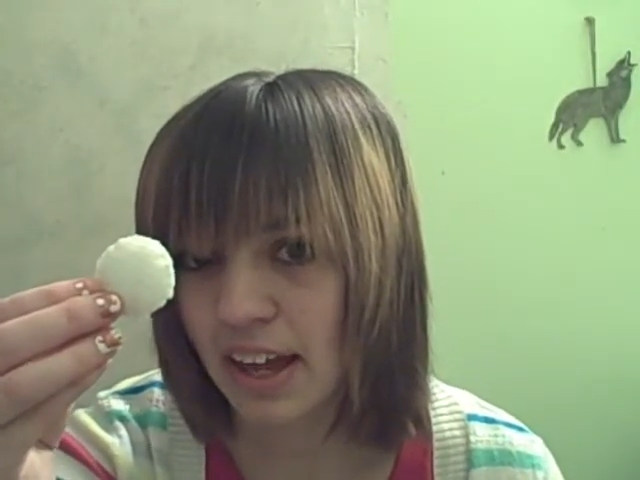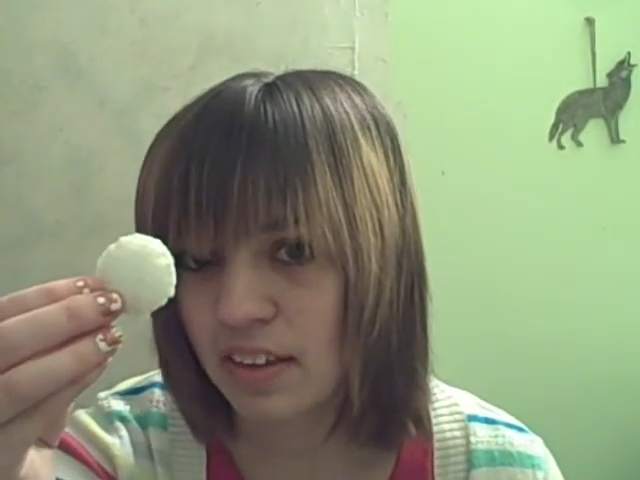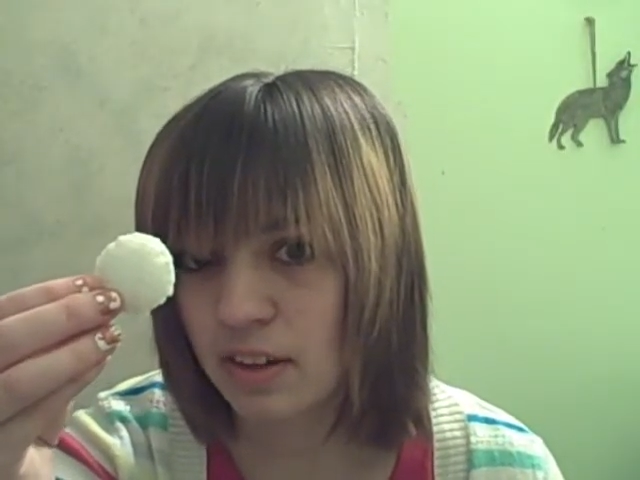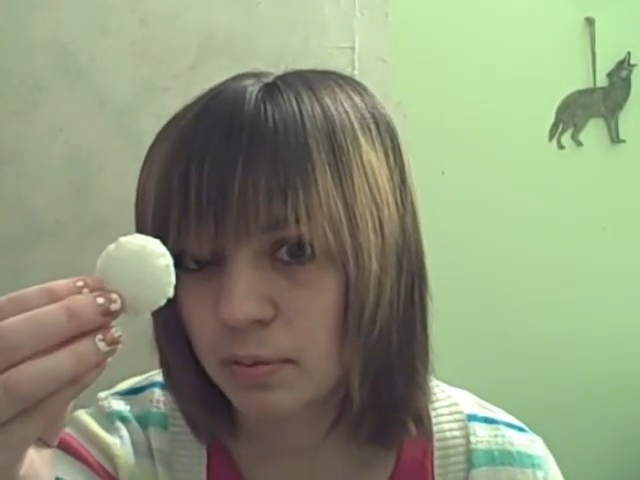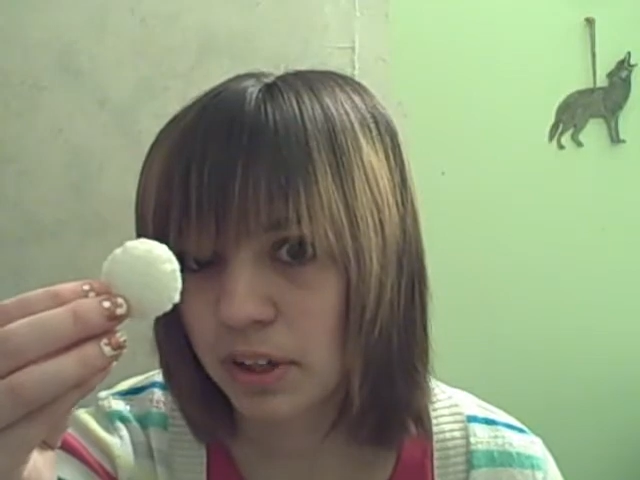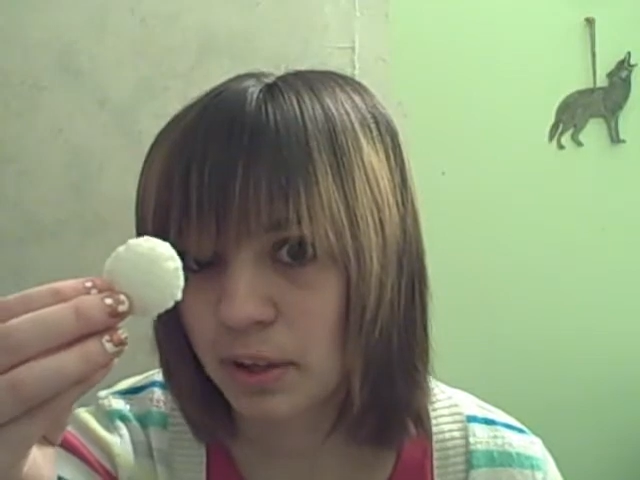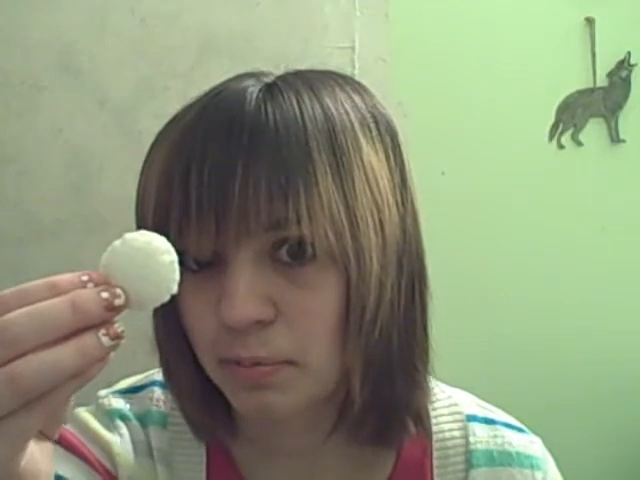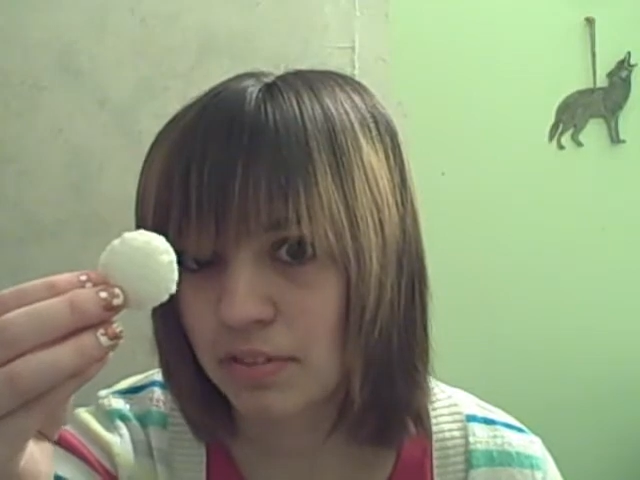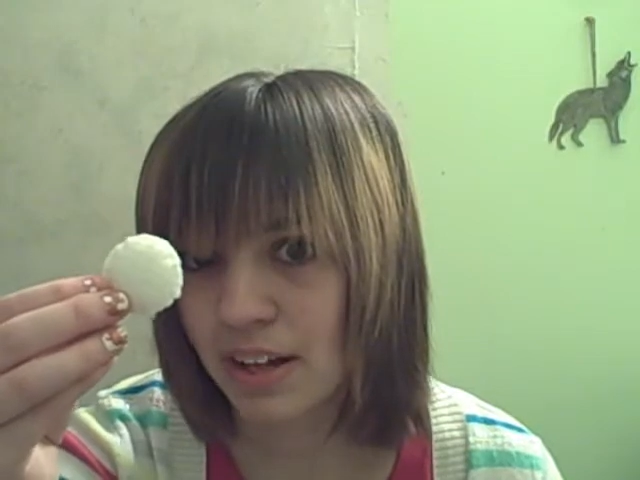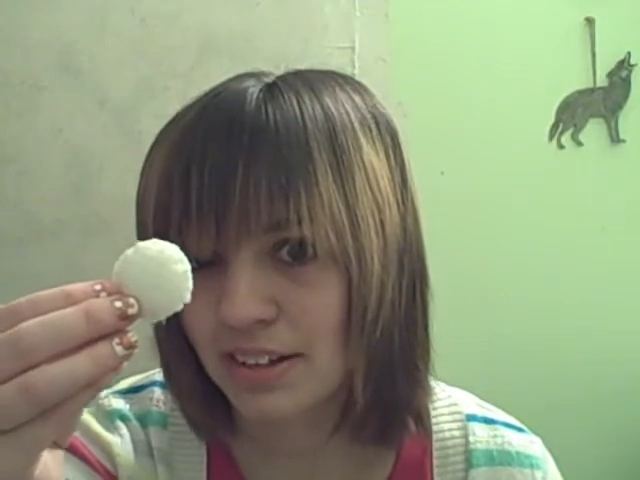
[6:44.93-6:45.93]
and then we're going to
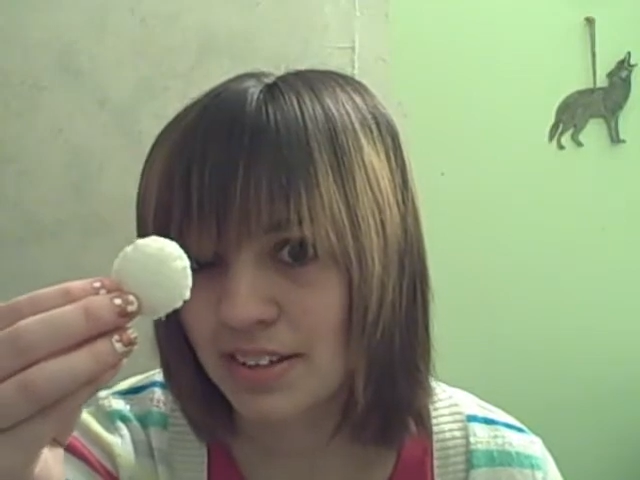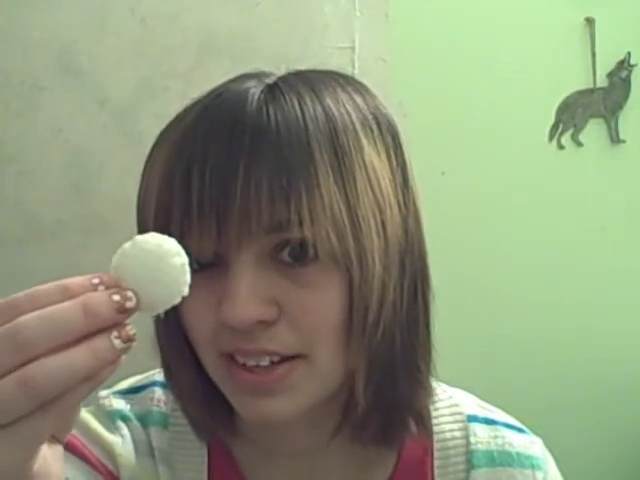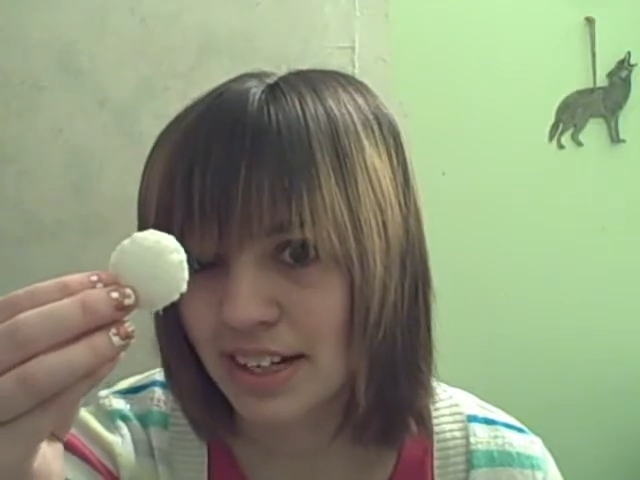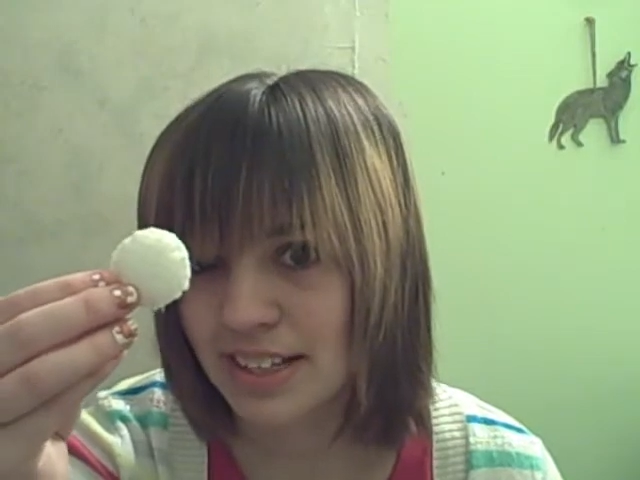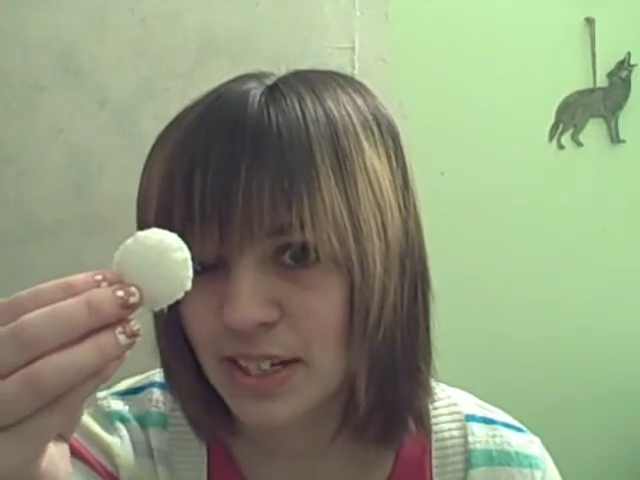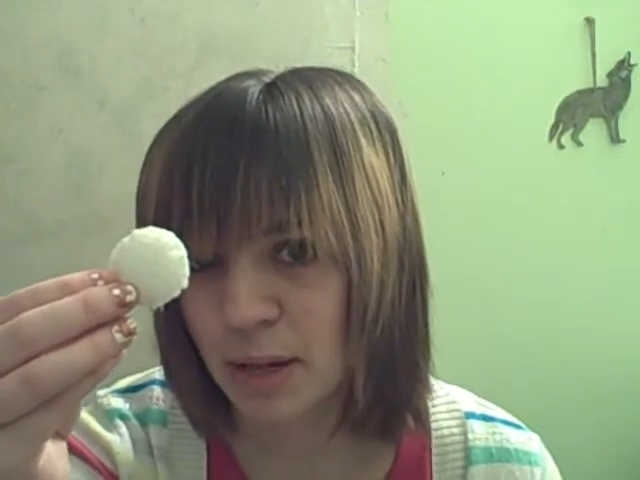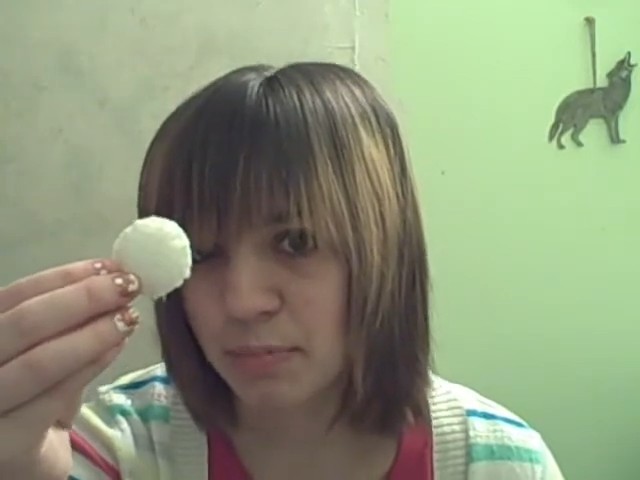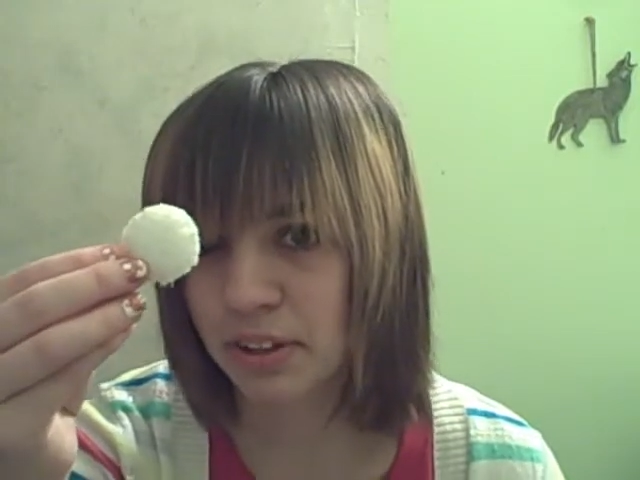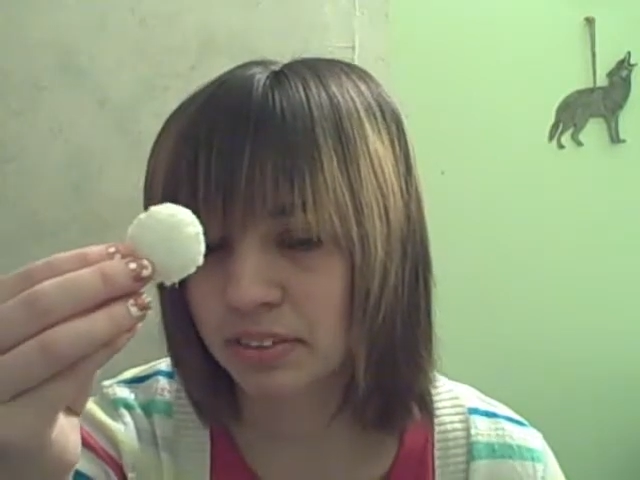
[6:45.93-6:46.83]
move on to the next step.